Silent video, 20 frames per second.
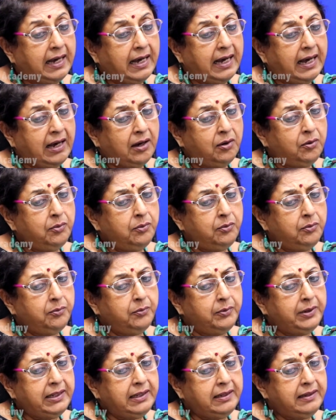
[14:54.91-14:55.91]
How
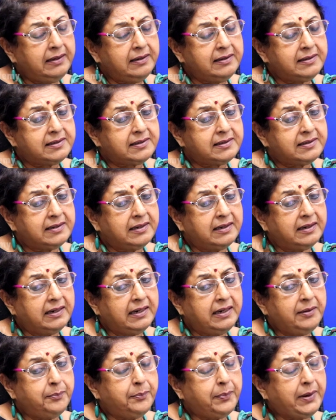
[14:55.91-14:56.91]
will this
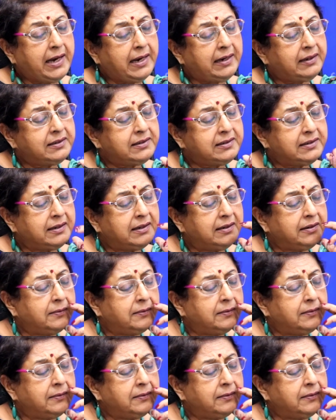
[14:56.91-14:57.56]
impact